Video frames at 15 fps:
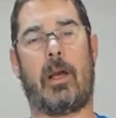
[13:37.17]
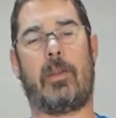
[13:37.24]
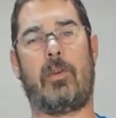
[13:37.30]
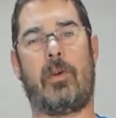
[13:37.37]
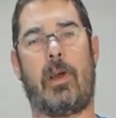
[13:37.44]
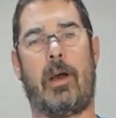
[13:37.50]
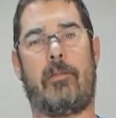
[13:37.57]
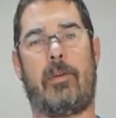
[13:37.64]
I
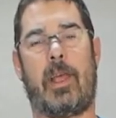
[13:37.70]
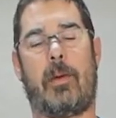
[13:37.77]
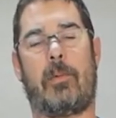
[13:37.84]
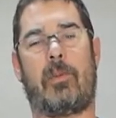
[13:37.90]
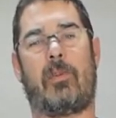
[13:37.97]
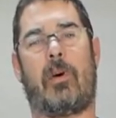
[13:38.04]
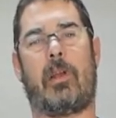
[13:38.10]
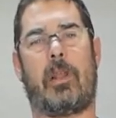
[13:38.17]
do have
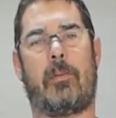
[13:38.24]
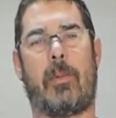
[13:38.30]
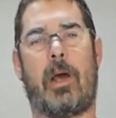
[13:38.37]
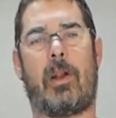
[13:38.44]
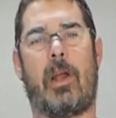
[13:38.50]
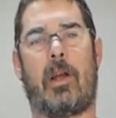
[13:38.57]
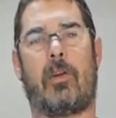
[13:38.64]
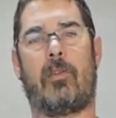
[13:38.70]
Amazon and
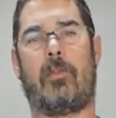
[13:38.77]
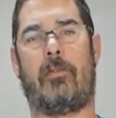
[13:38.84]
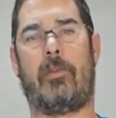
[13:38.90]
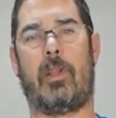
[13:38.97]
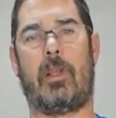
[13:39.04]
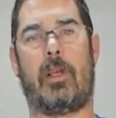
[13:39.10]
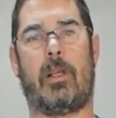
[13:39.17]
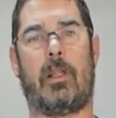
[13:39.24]
Matterhackers
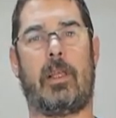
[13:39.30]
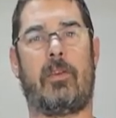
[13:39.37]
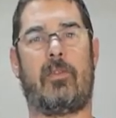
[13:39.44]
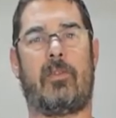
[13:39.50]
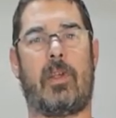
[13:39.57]
affiliate links